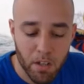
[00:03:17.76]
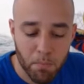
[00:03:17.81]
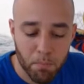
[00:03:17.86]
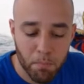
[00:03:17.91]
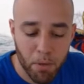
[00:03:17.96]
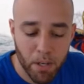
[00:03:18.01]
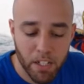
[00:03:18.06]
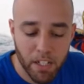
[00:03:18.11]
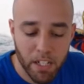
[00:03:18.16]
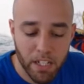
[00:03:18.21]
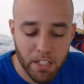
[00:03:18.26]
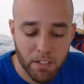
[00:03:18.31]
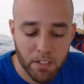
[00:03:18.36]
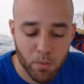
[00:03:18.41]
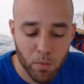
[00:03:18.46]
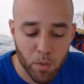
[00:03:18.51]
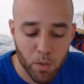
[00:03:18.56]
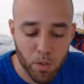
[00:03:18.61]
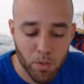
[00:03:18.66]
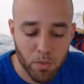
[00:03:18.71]
Pretty
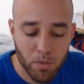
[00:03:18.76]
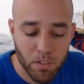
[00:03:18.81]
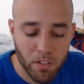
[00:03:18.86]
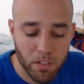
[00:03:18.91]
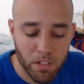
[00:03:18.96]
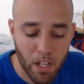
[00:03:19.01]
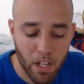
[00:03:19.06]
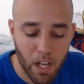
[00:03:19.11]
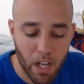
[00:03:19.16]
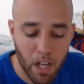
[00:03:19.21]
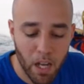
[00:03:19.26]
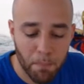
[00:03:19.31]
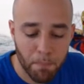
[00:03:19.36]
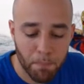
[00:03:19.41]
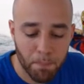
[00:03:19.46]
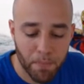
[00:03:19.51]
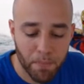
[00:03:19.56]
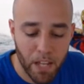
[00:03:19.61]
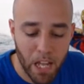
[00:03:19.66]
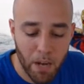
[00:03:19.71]
decent runes.
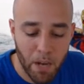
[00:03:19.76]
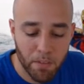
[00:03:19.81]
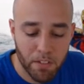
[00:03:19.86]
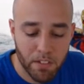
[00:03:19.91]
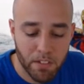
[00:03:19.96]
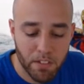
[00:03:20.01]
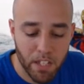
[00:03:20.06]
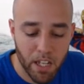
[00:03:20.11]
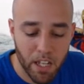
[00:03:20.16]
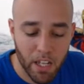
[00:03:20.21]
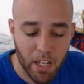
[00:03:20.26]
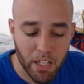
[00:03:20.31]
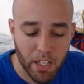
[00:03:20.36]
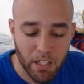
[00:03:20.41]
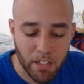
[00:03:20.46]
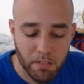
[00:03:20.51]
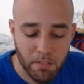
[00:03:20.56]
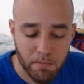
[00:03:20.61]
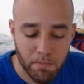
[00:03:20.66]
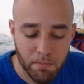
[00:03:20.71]
I would
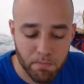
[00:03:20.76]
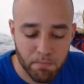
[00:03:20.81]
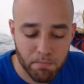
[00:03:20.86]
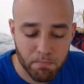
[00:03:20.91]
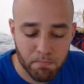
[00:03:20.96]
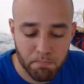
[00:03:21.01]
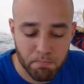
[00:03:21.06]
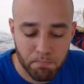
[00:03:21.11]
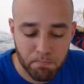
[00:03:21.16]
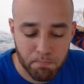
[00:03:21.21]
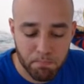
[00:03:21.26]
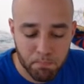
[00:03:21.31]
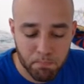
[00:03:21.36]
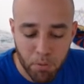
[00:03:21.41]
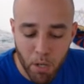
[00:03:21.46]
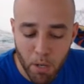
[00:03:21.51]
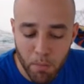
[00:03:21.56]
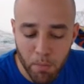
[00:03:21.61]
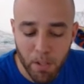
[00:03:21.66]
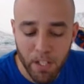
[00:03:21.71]
say
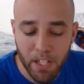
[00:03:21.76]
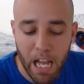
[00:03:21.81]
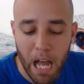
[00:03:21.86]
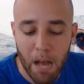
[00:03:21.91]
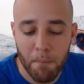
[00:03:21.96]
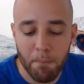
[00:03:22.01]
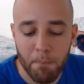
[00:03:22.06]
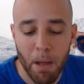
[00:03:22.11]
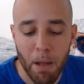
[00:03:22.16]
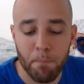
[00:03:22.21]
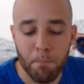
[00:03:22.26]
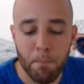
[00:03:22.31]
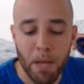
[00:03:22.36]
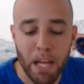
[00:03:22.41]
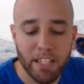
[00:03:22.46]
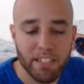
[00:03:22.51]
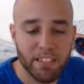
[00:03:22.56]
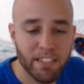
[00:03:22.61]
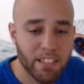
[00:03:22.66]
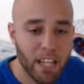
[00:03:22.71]
probably not my
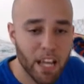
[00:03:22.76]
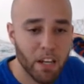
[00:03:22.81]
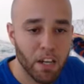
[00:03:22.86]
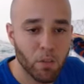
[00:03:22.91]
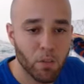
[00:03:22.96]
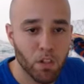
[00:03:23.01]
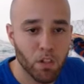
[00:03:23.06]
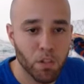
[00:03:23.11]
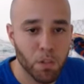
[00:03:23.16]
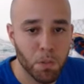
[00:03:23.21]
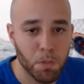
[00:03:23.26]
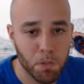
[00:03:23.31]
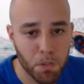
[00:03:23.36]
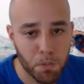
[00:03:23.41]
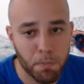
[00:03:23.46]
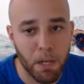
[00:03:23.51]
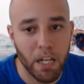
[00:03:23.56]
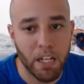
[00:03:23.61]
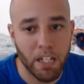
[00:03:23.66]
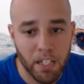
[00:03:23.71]
best set of runes,
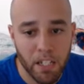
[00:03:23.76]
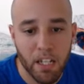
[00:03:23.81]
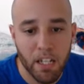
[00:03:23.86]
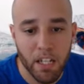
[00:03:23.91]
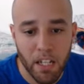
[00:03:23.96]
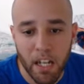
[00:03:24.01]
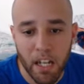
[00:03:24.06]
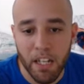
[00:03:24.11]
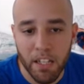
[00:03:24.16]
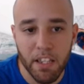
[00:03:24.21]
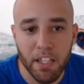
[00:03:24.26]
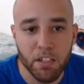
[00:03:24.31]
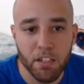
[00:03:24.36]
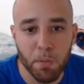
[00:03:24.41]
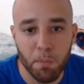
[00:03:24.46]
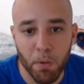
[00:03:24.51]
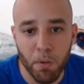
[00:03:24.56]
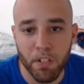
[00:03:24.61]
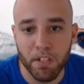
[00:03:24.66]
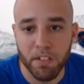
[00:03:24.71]
but these
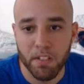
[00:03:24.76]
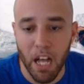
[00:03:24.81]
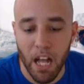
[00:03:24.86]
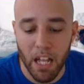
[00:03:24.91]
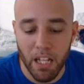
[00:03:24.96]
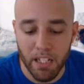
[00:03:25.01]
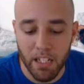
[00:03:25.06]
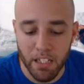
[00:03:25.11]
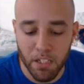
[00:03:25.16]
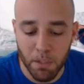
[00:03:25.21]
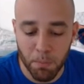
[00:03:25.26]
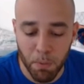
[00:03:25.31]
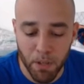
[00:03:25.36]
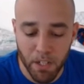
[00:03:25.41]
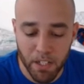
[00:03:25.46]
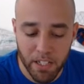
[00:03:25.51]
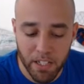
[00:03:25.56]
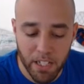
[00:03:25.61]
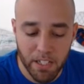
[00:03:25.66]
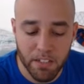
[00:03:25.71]
are pretty solid. These are
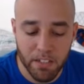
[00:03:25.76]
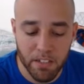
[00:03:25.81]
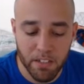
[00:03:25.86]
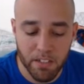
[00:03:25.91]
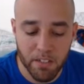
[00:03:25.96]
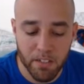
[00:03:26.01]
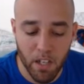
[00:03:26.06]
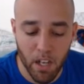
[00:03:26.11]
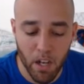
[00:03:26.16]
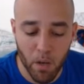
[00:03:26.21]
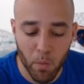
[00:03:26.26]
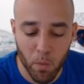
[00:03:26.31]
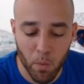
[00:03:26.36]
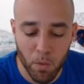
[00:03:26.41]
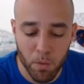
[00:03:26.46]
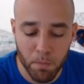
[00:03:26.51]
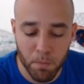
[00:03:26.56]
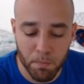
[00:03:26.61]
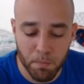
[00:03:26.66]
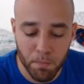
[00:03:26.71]
pretty decent
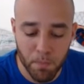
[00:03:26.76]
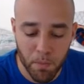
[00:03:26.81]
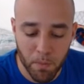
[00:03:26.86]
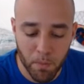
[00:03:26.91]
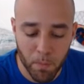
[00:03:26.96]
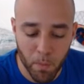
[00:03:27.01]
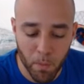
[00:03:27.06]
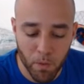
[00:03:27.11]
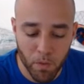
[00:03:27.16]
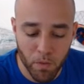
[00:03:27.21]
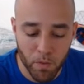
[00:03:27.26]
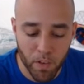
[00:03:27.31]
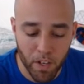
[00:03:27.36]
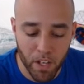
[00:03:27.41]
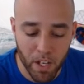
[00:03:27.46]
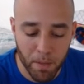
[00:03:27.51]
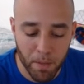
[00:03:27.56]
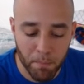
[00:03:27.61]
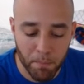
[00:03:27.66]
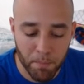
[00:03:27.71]
runes for
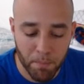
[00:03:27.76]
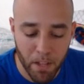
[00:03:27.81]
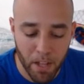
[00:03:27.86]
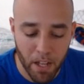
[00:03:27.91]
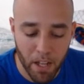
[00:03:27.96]
him.